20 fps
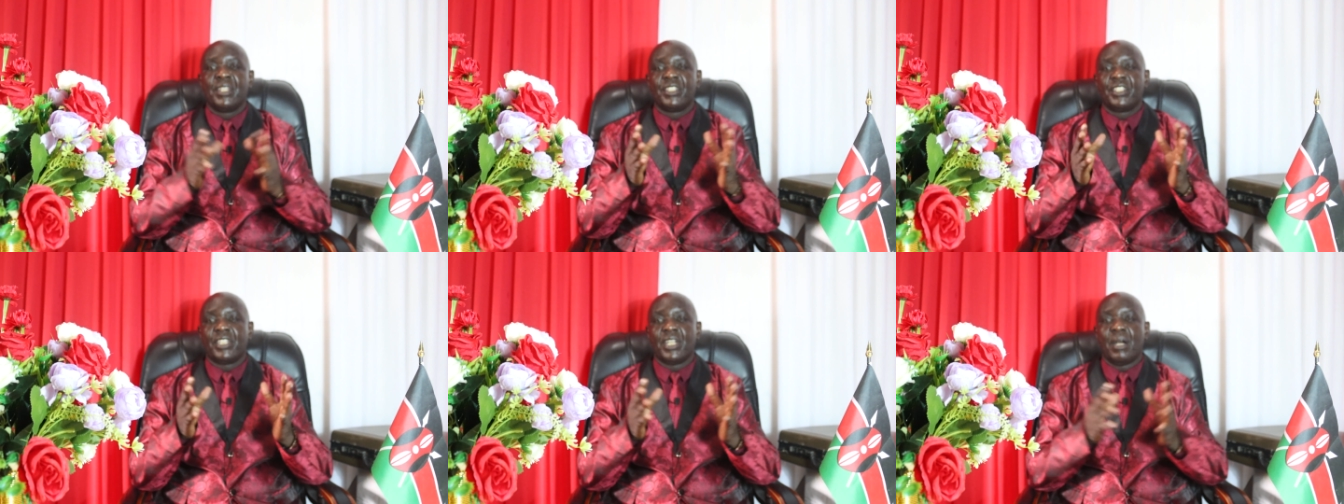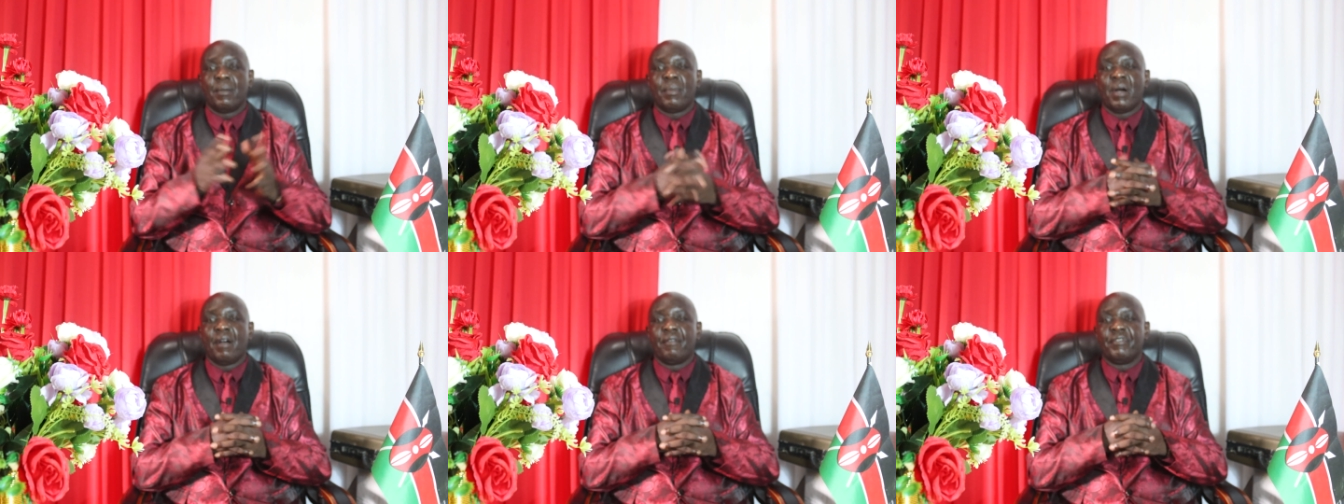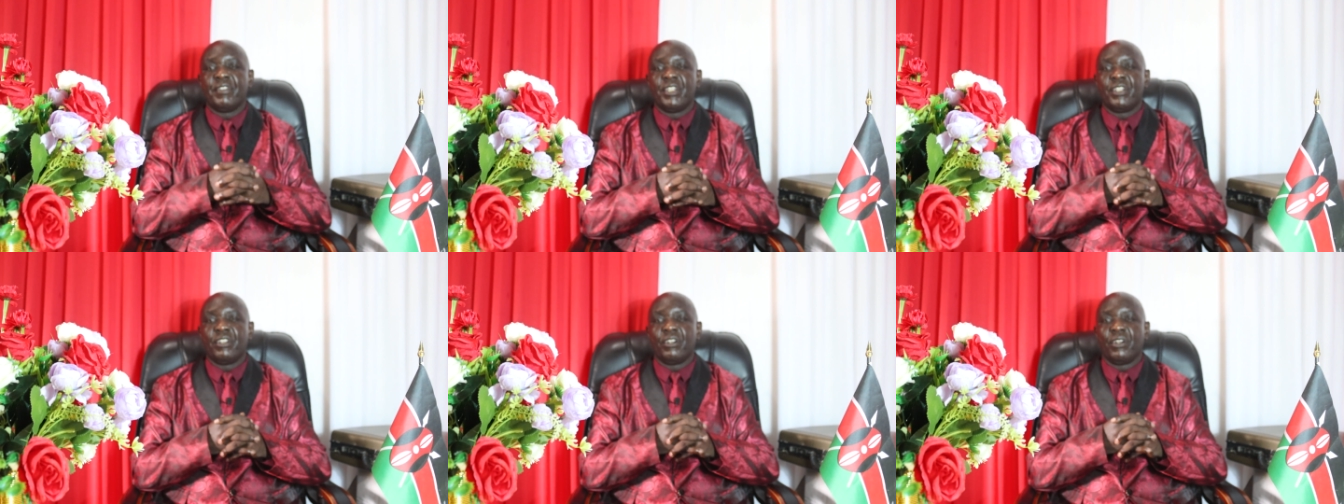Share my
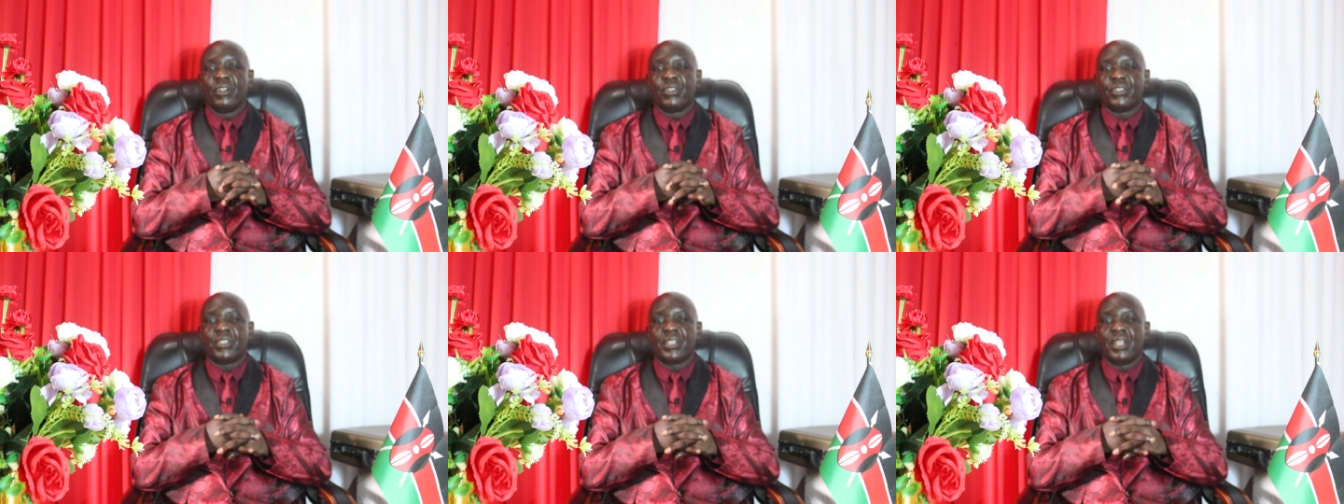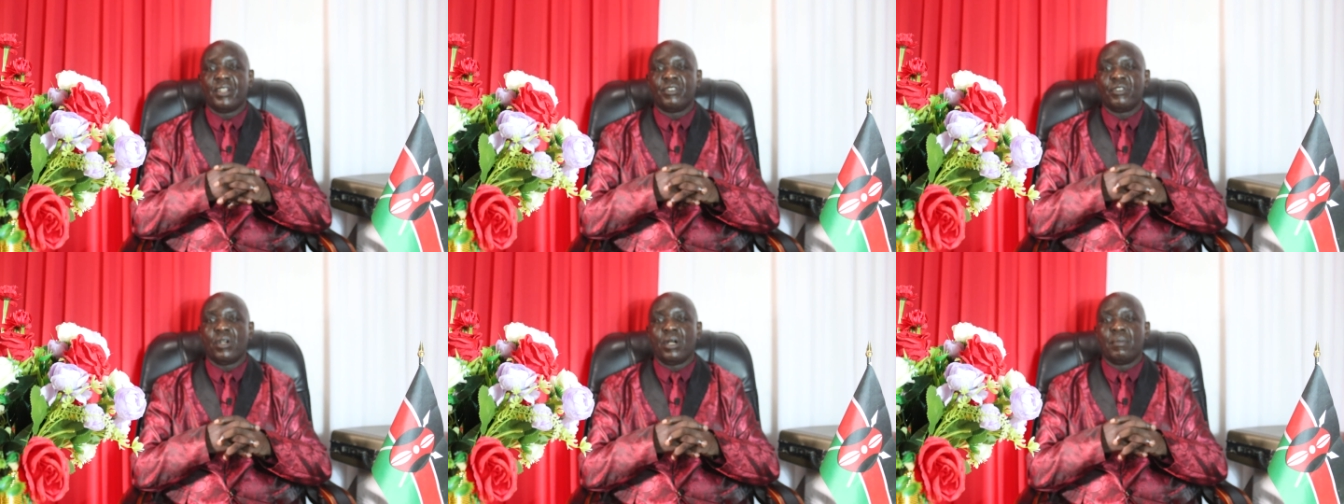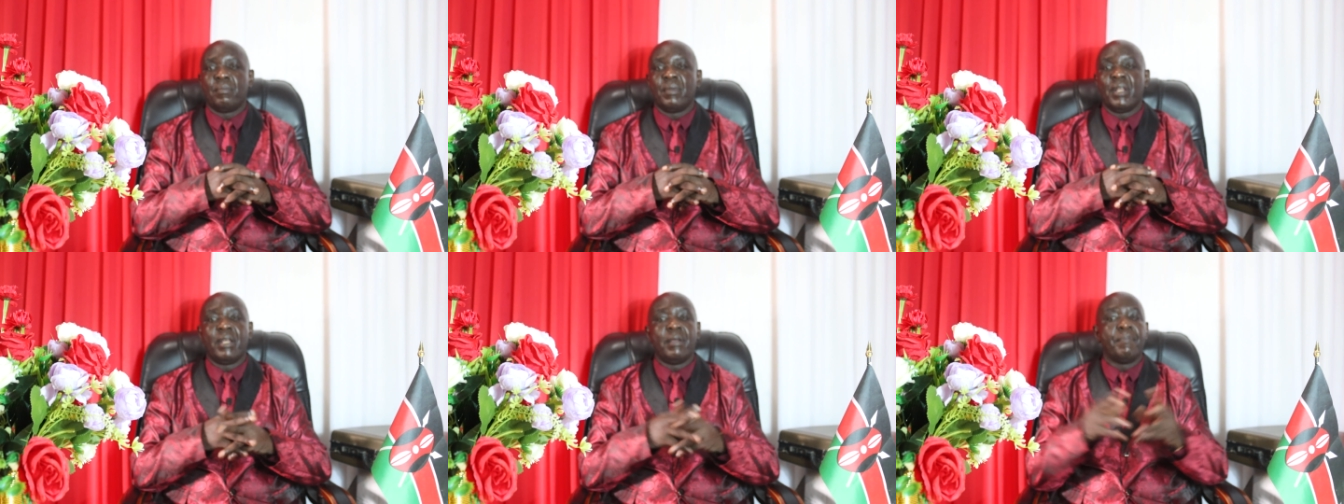videos, and
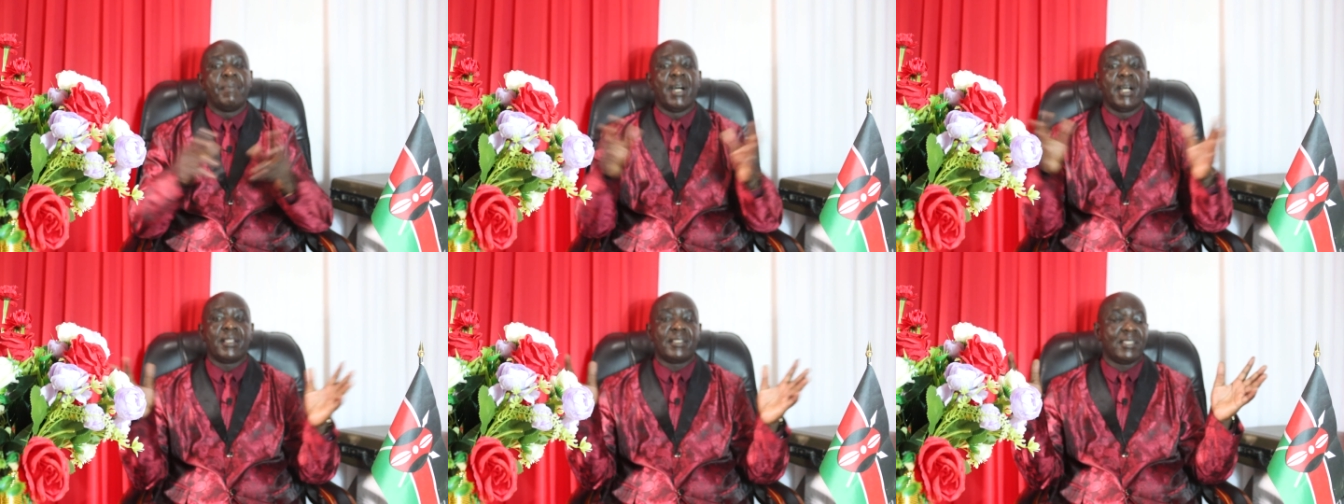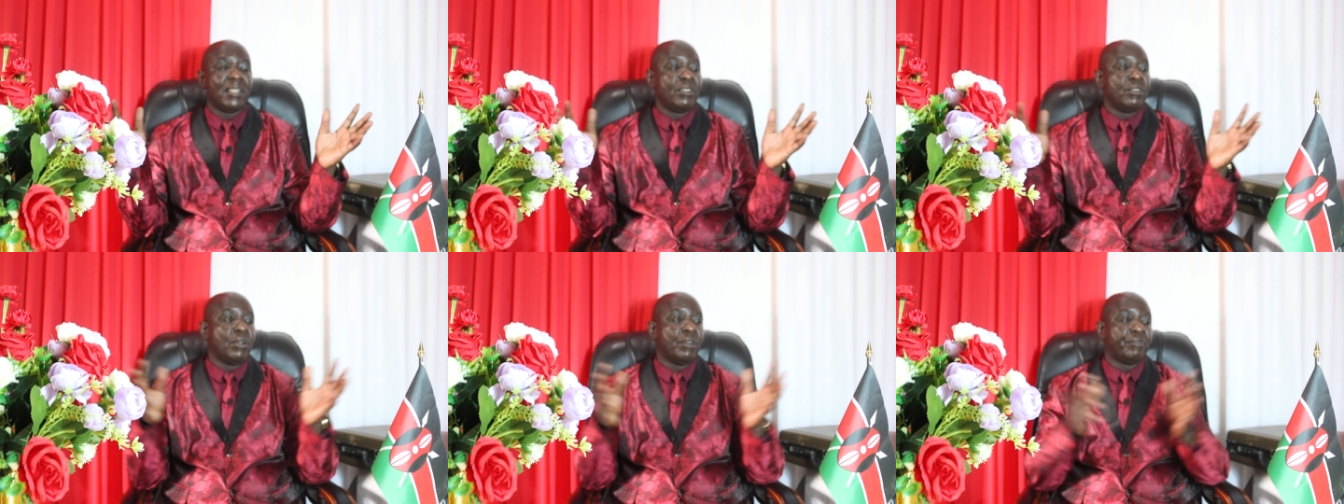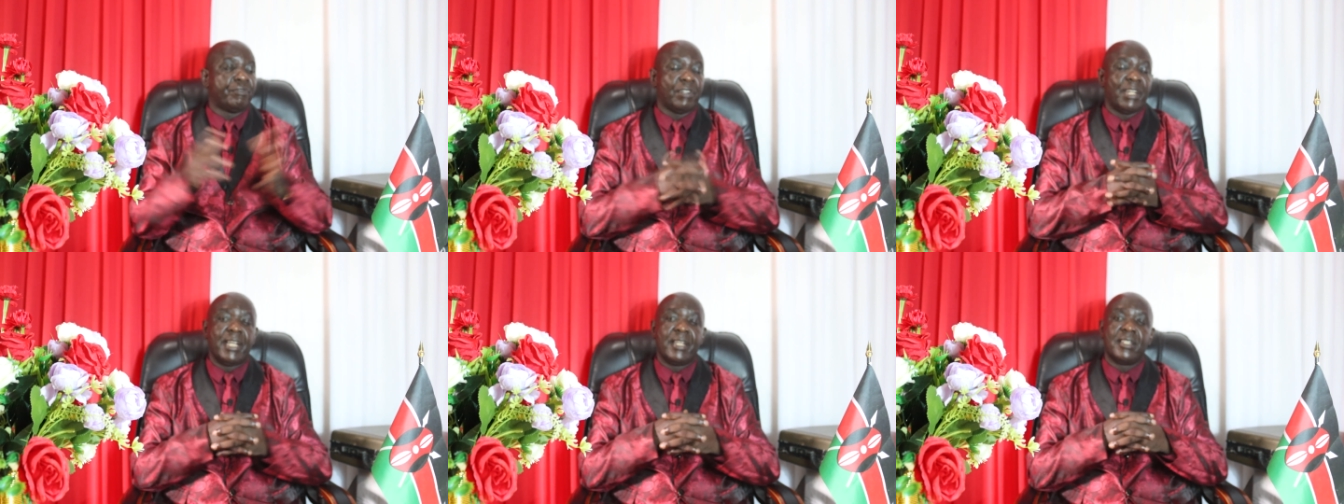your neighbors and
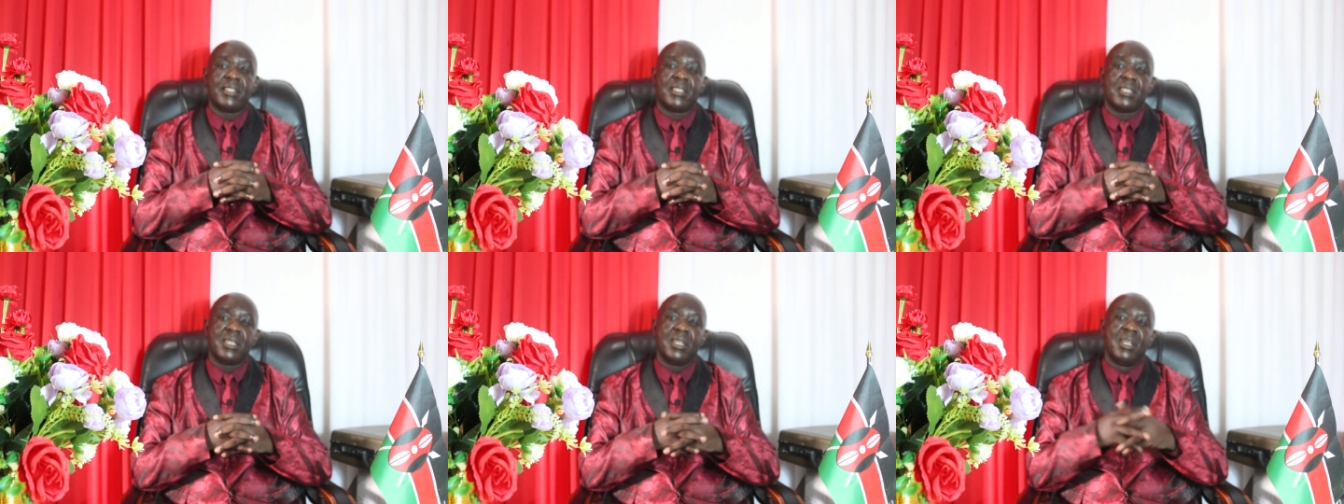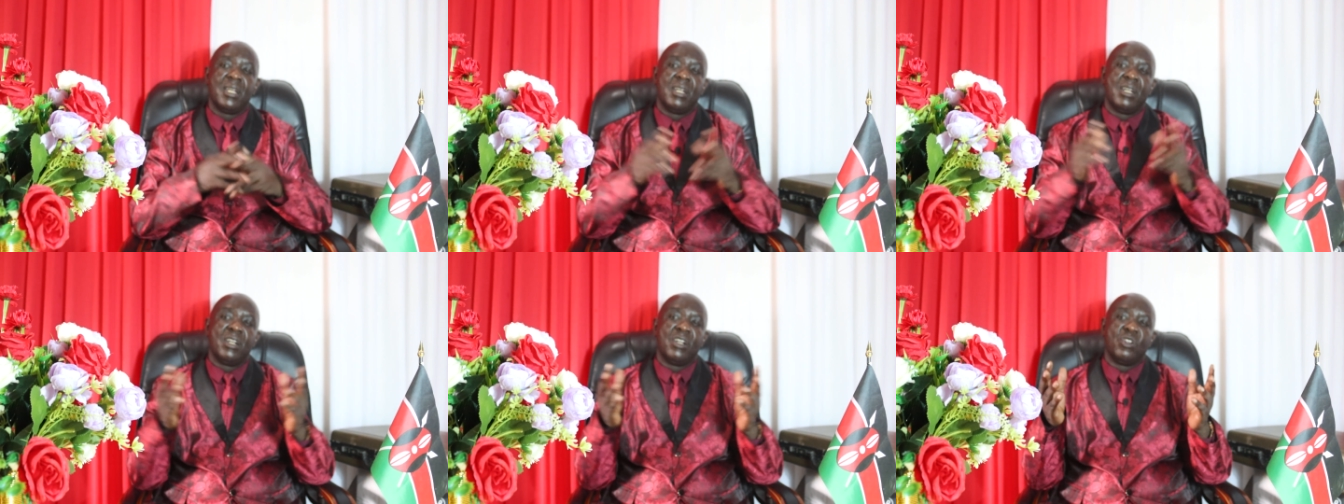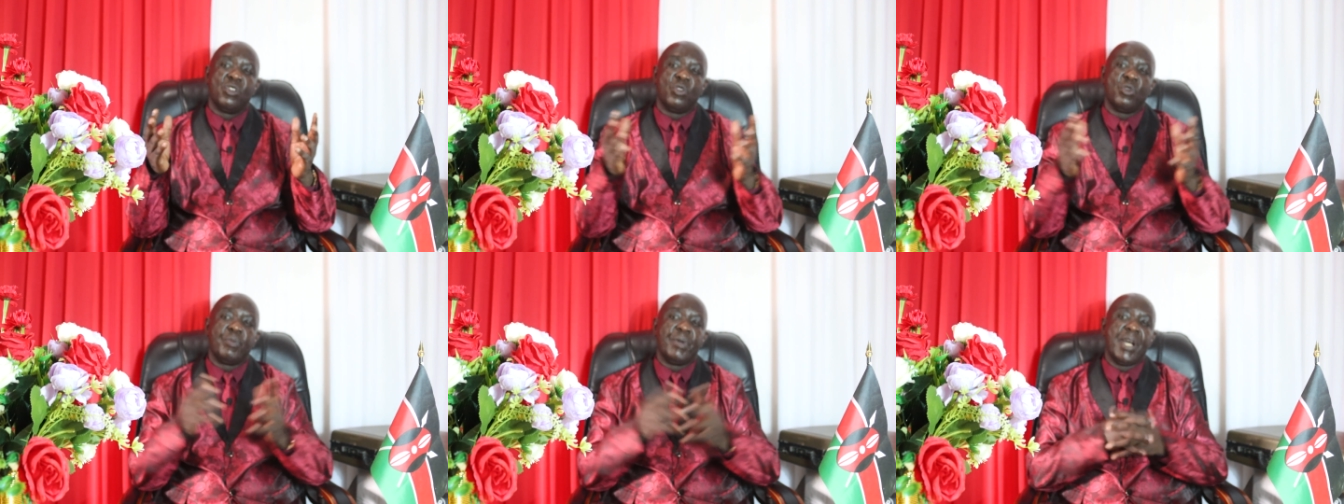your friends
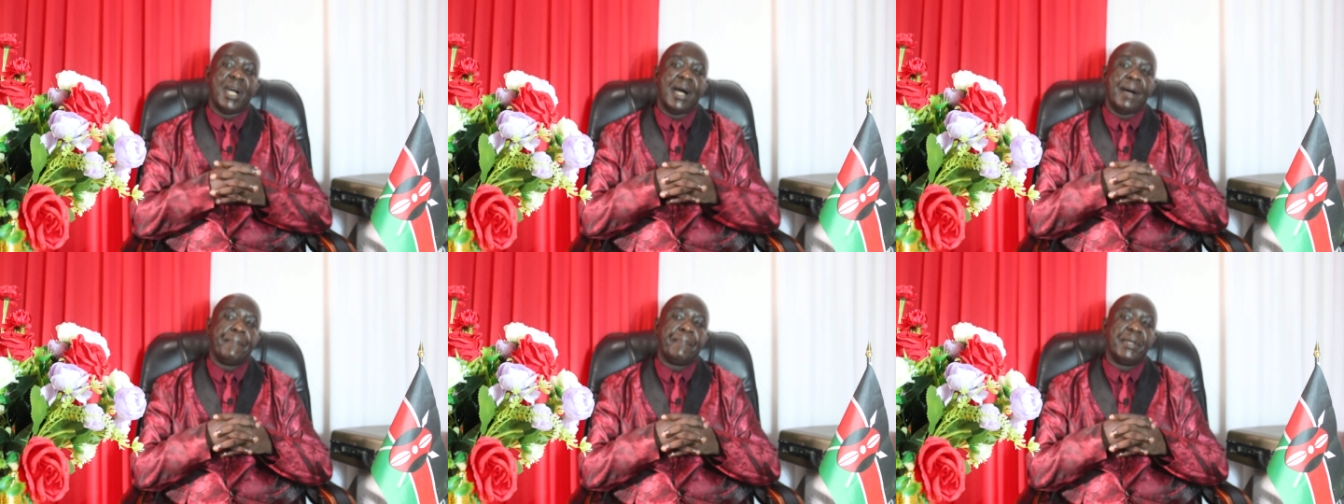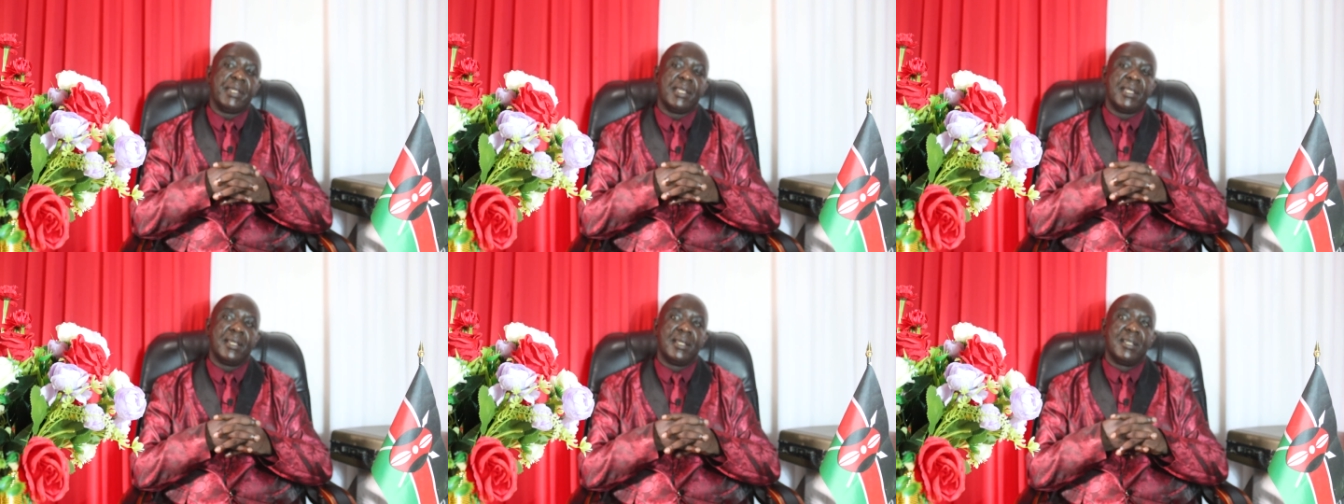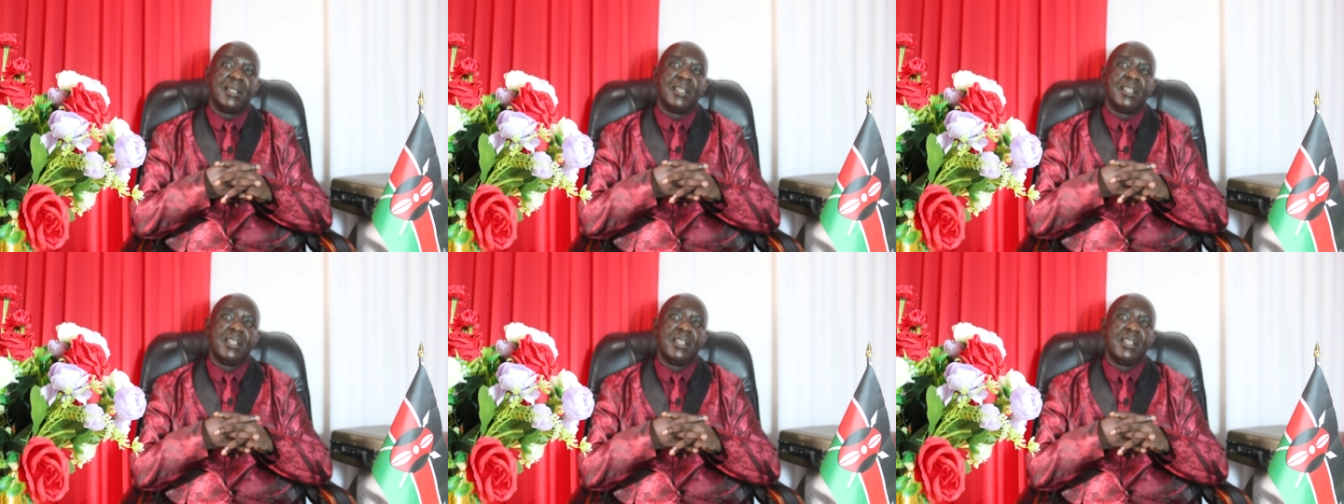will be happy